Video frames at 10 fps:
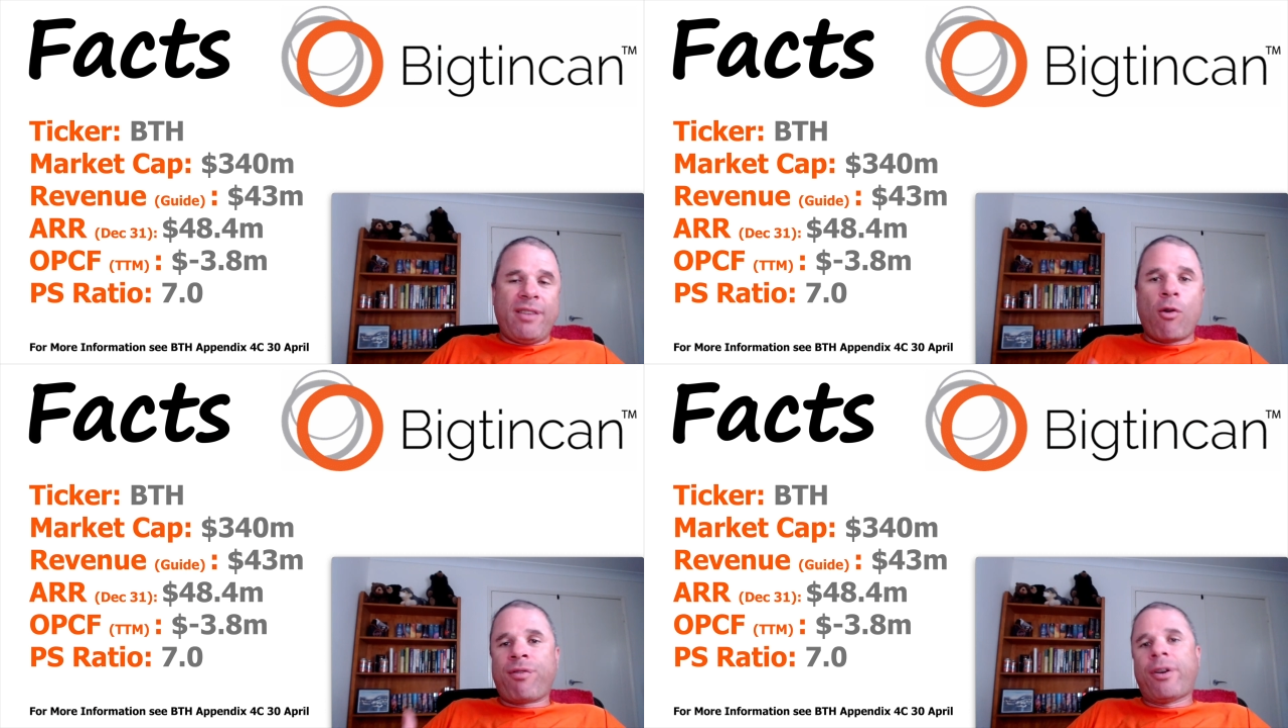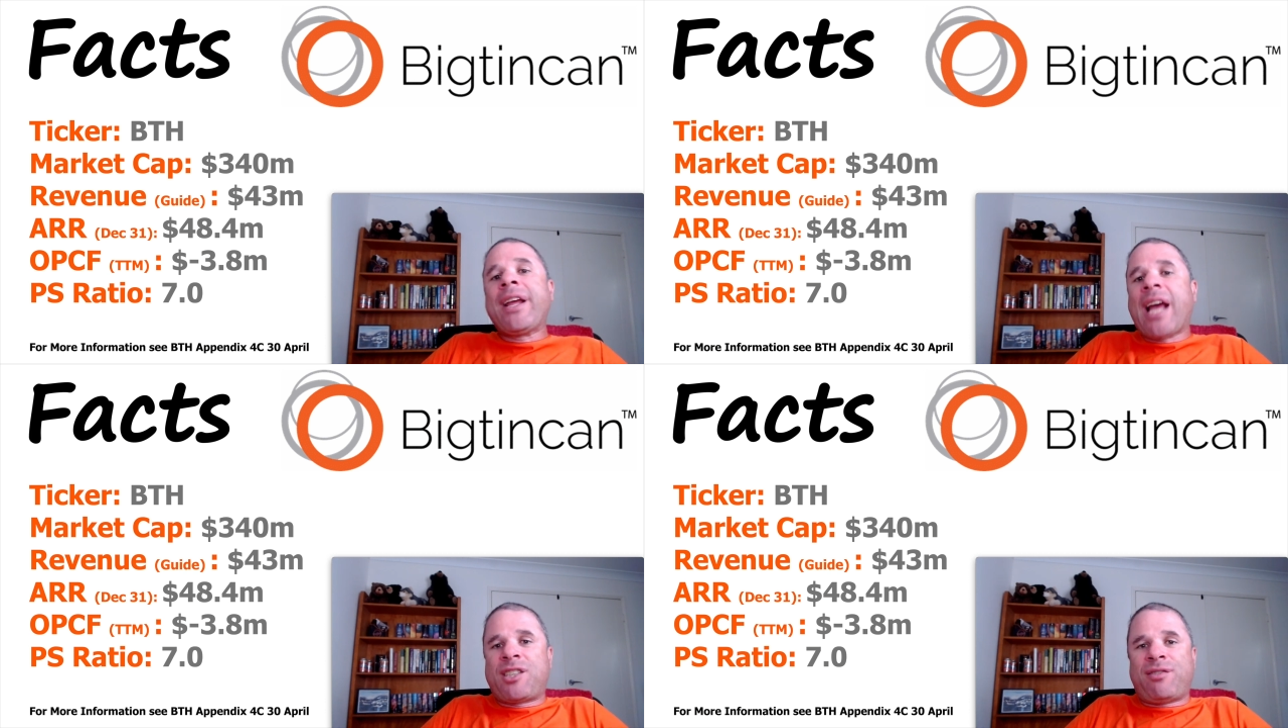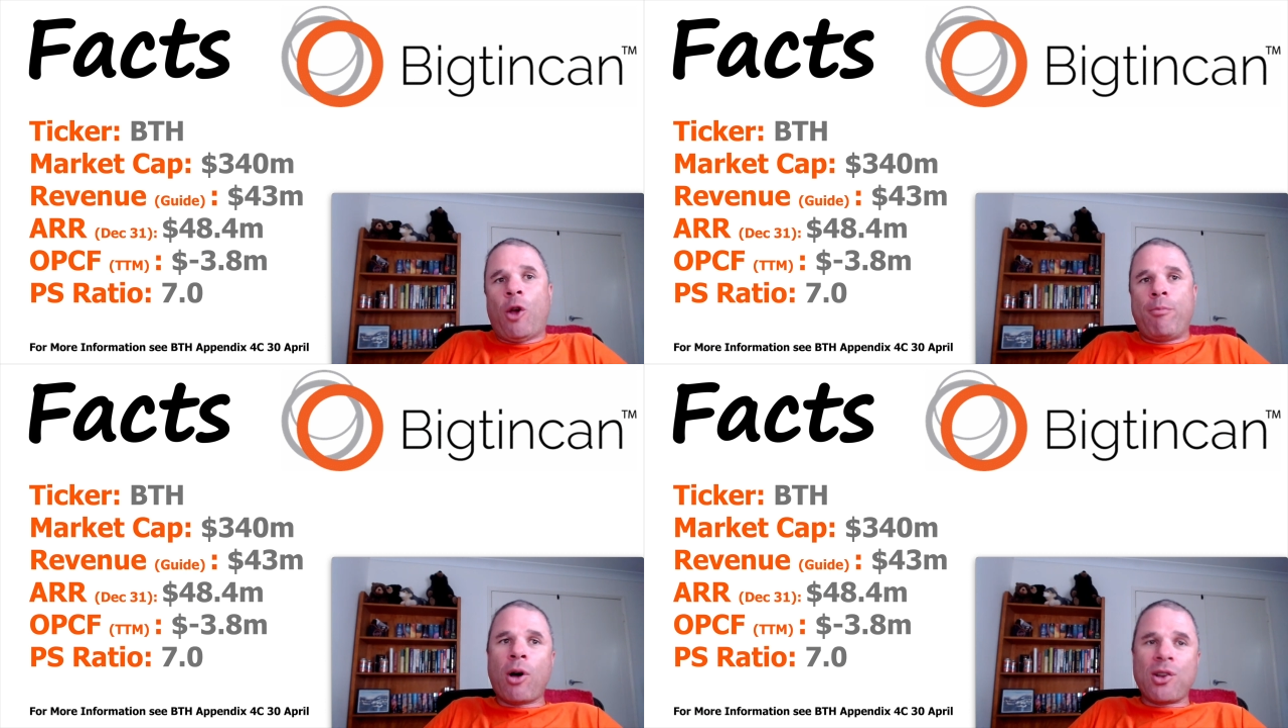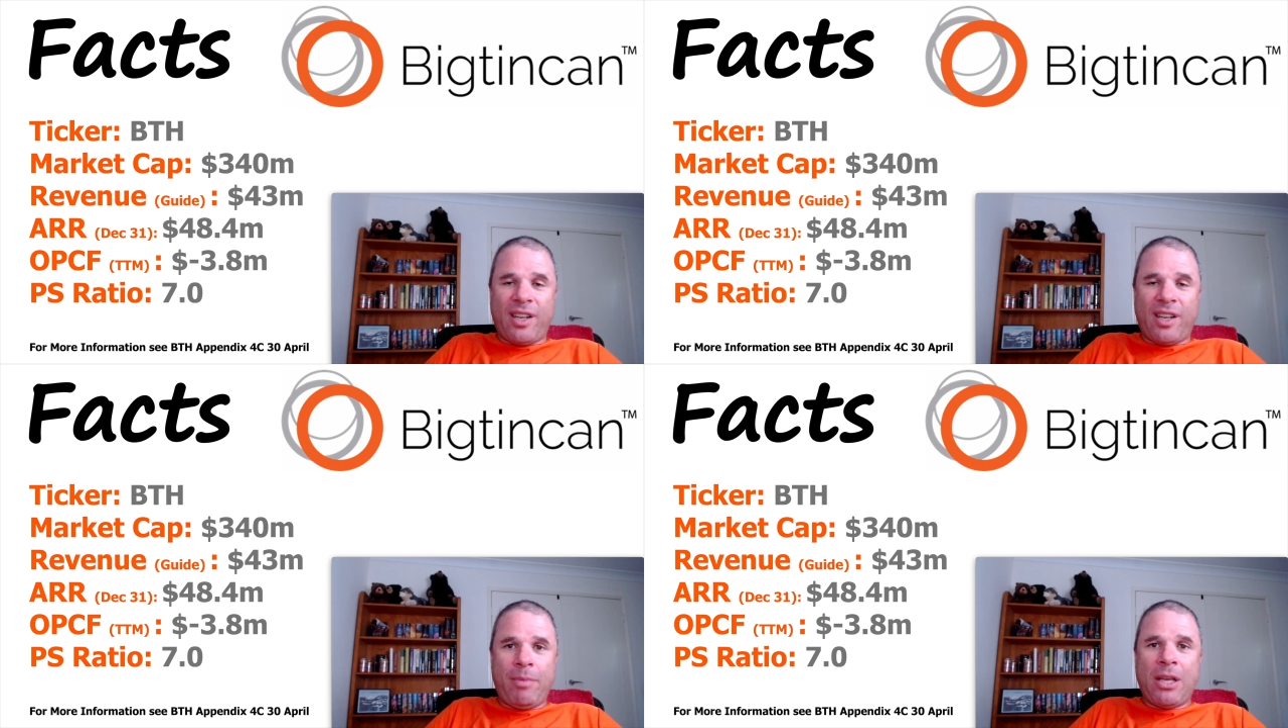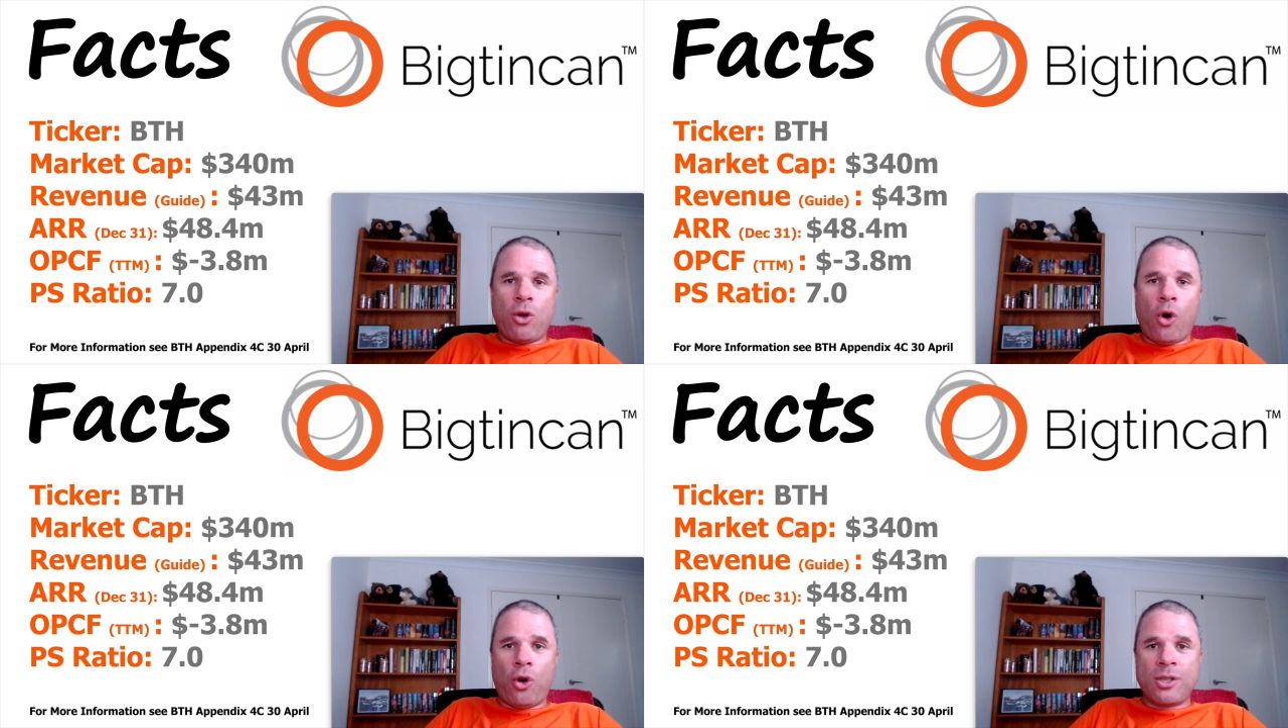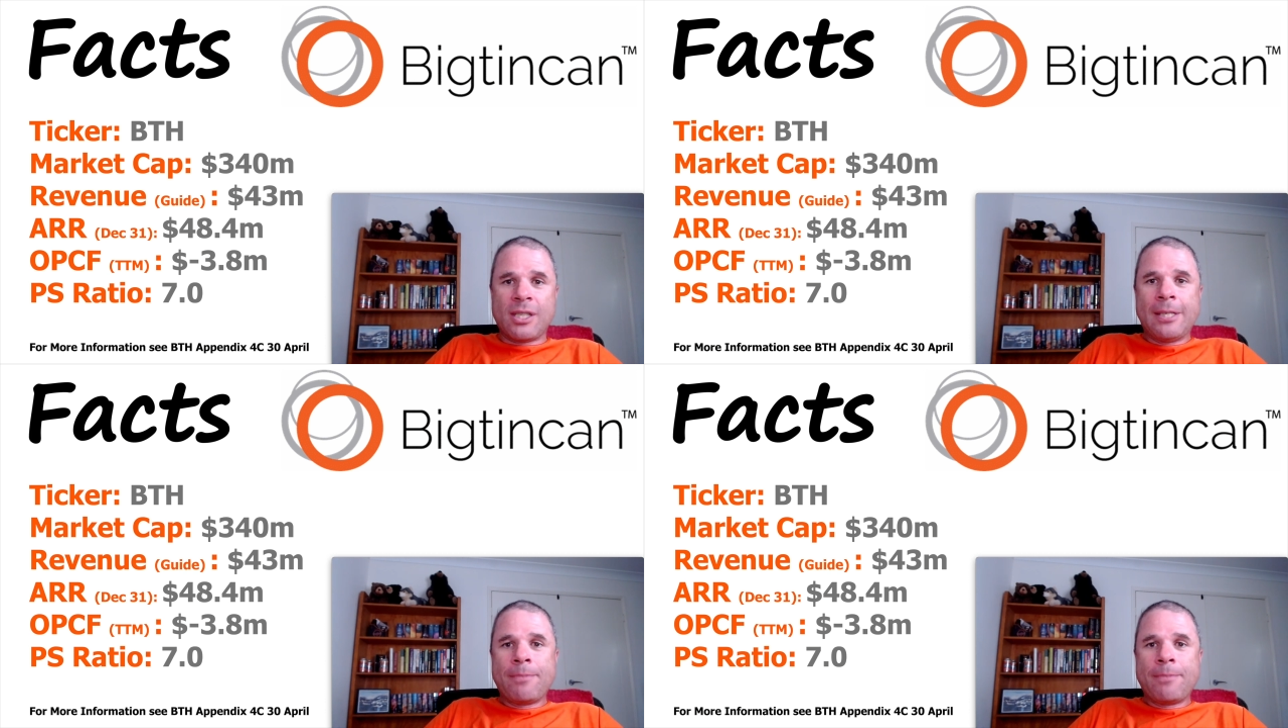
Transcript: or free cash flow positive, because